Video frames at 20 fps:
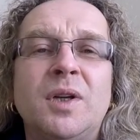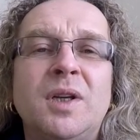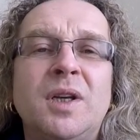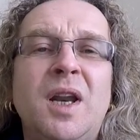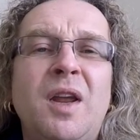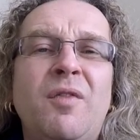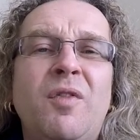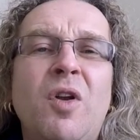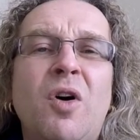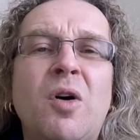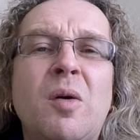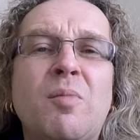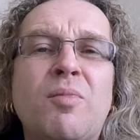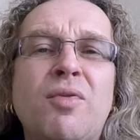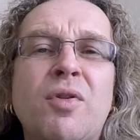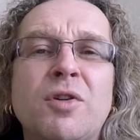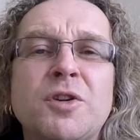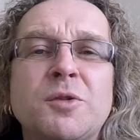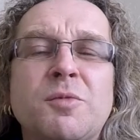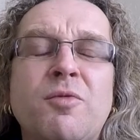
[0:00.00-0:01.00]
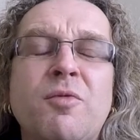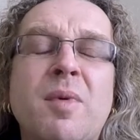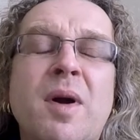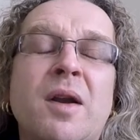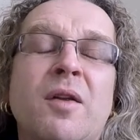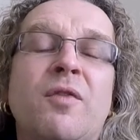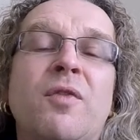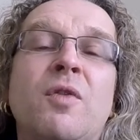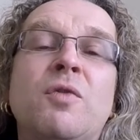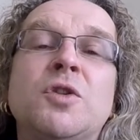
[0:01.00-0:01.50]
Live long and prosper, may
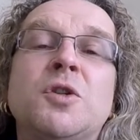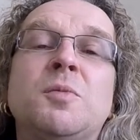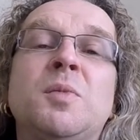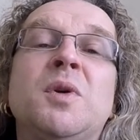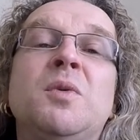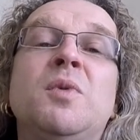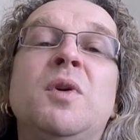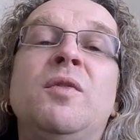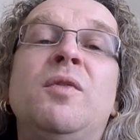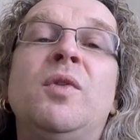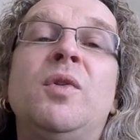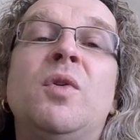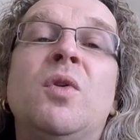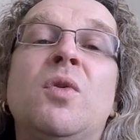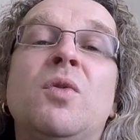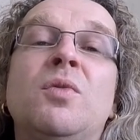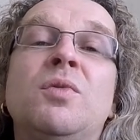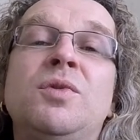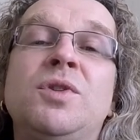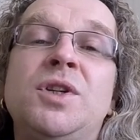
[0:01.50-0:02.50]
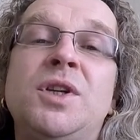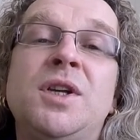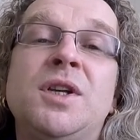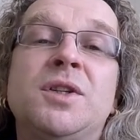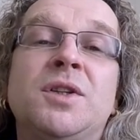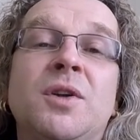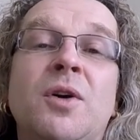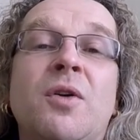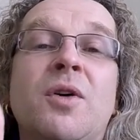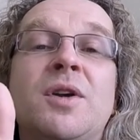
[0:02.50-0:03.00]
the force be with you all.
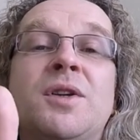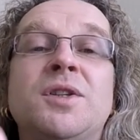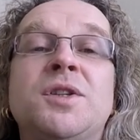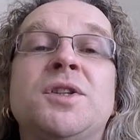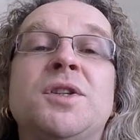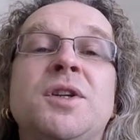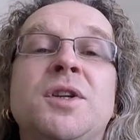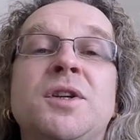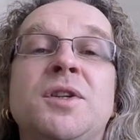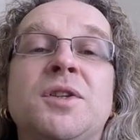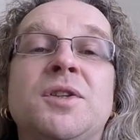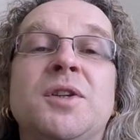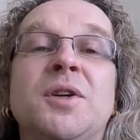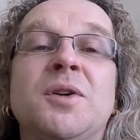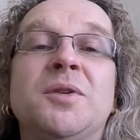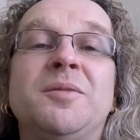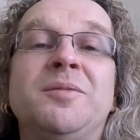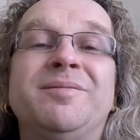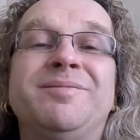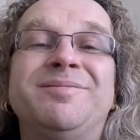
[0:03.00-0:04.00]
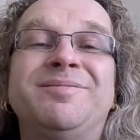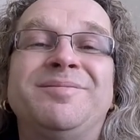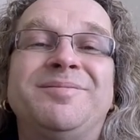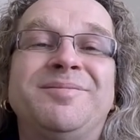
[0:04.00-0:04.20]
Cheers, guys. See you soon.